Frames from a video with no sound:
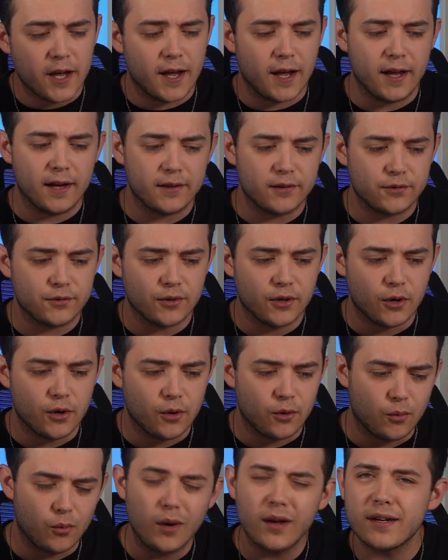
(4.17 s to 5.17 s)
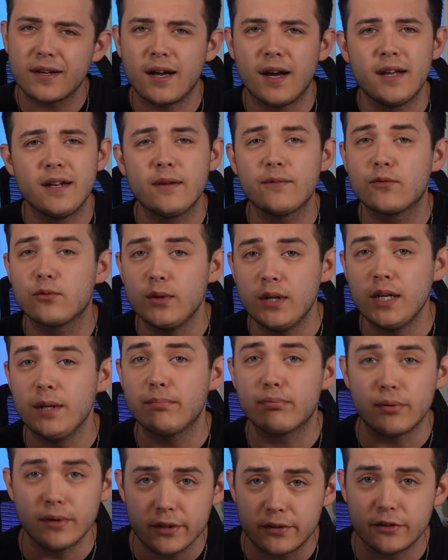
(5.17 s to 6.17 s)
And what kind of
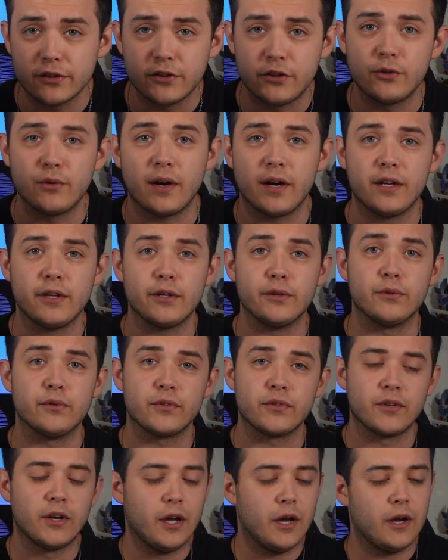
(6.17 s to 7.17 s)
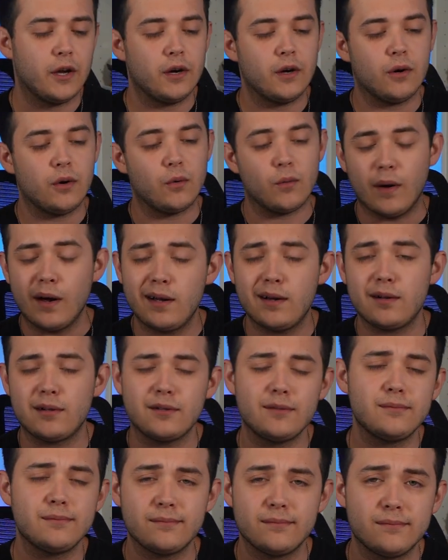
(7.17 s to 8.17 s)
3D printer do I use?
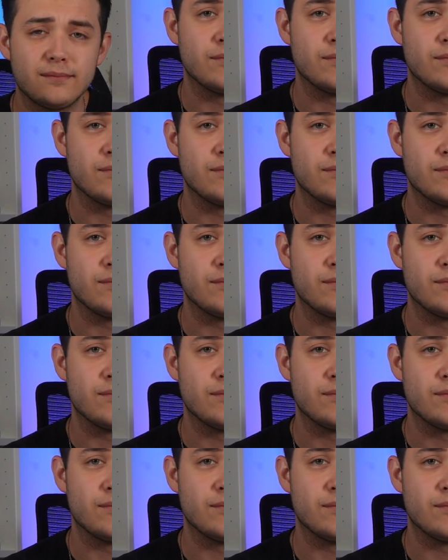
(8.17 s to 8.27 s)
Well,